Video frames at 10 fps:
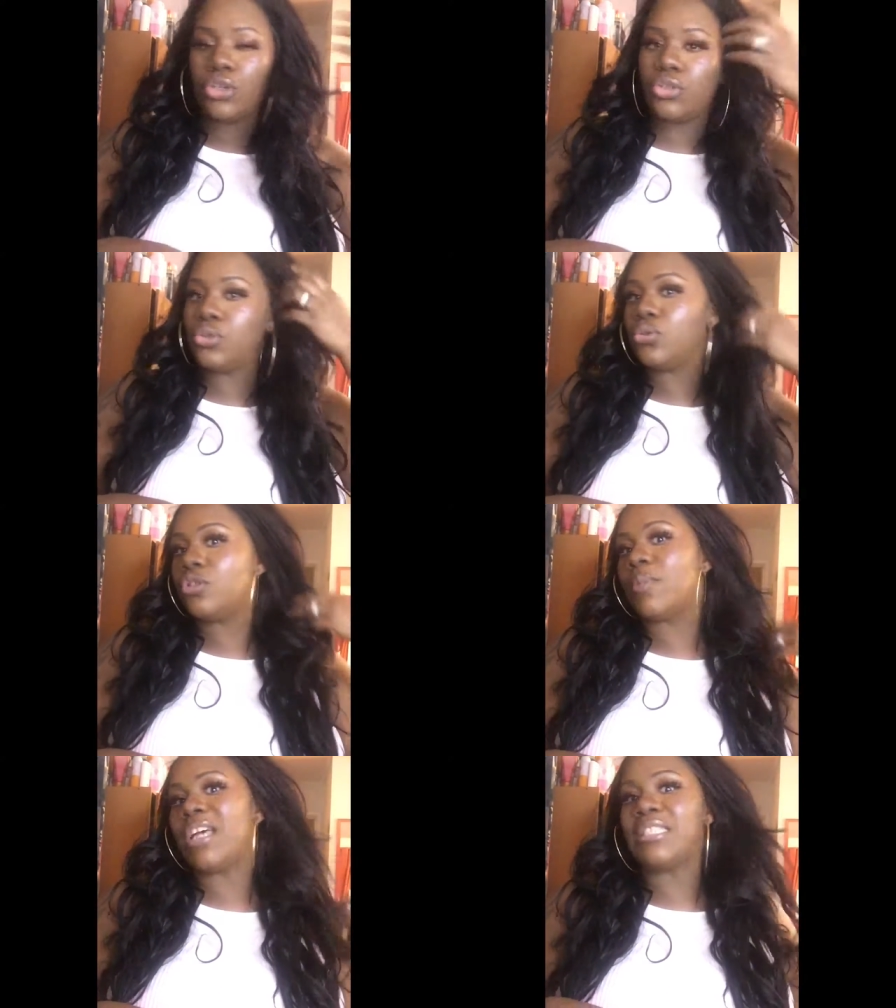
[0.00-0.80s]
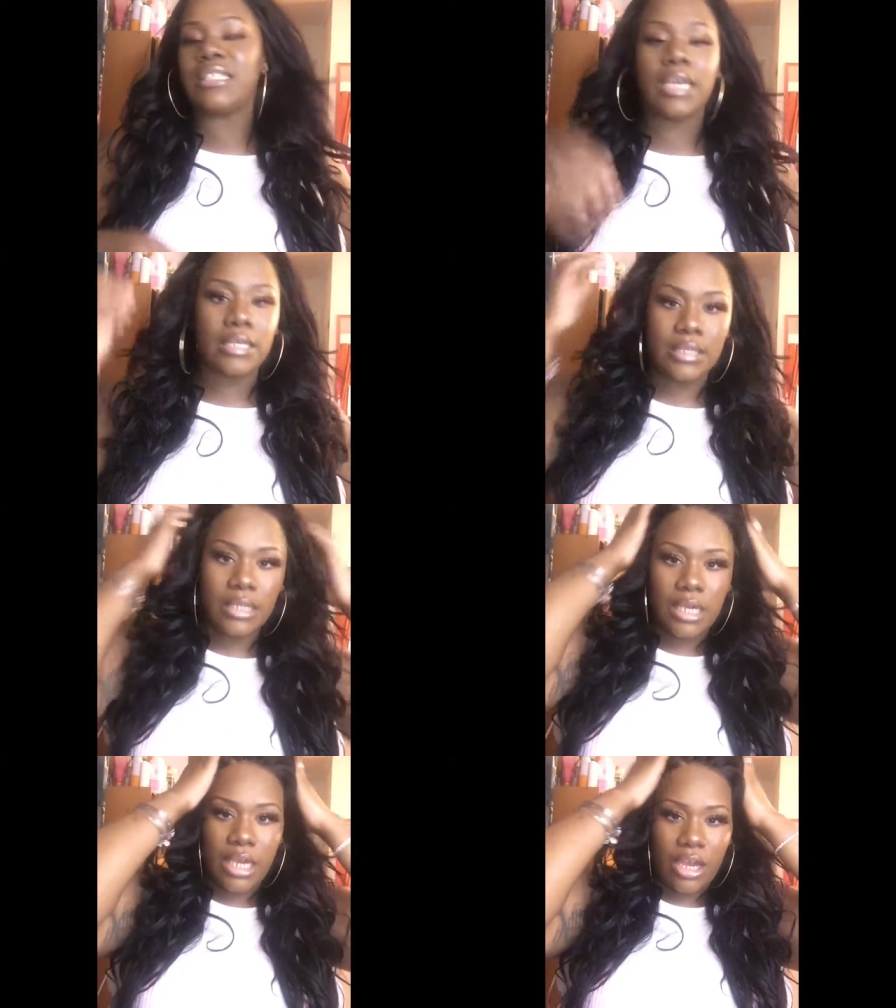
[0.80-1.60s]
used my
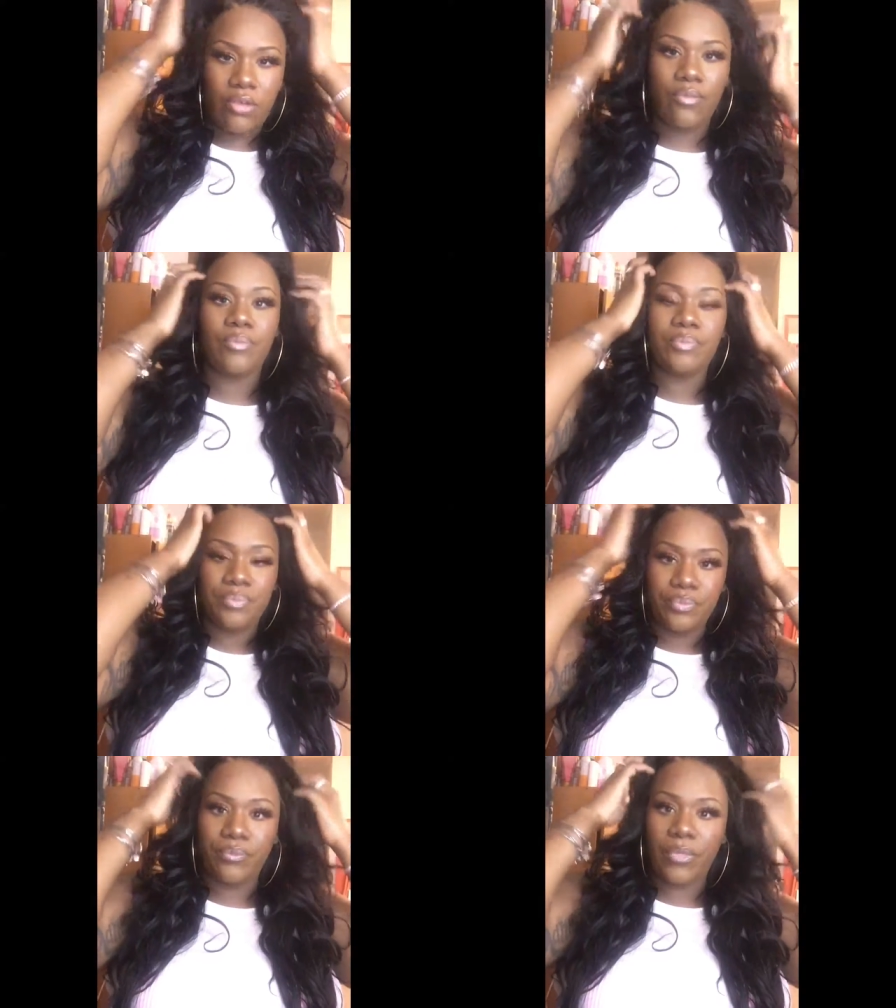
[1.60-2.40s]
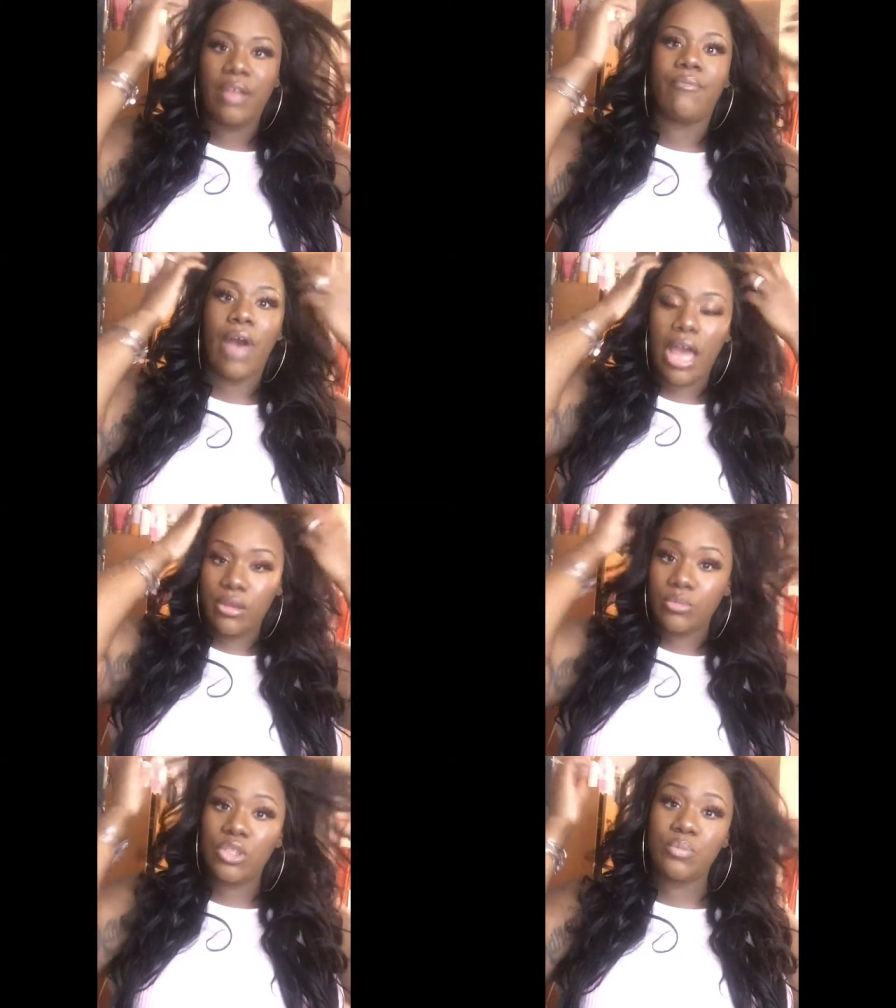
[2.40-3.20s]
sexy hair
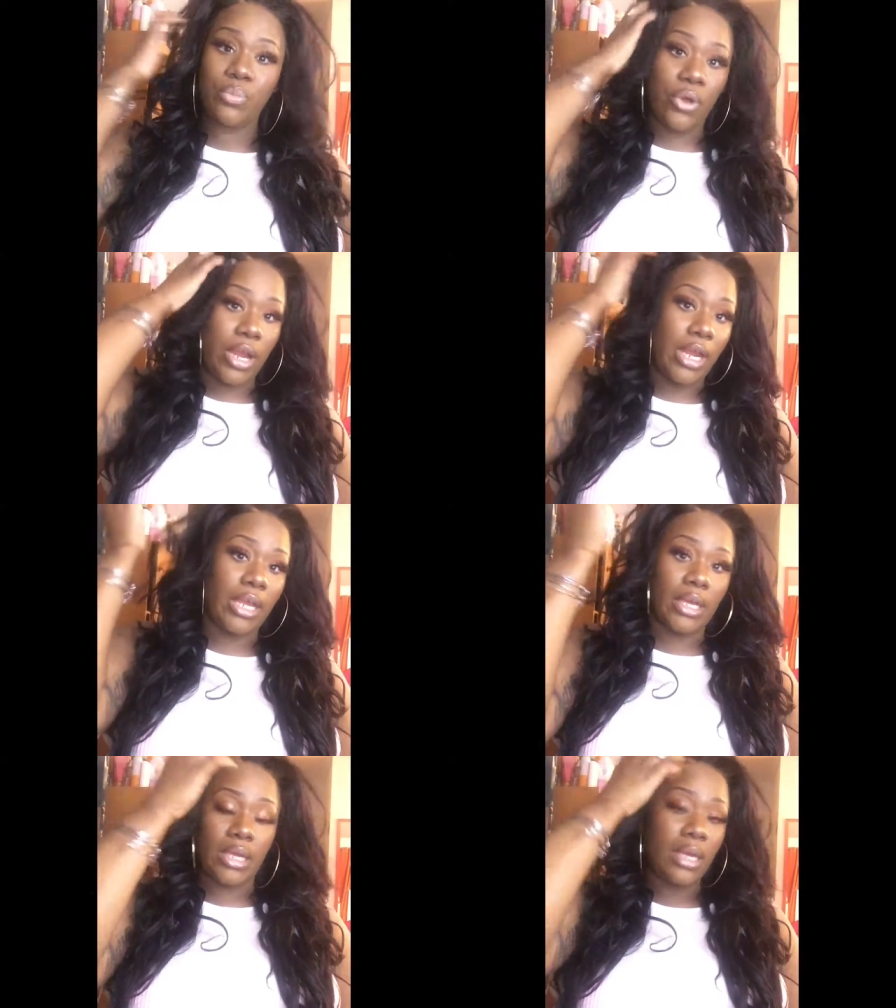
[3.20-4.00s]
volume spray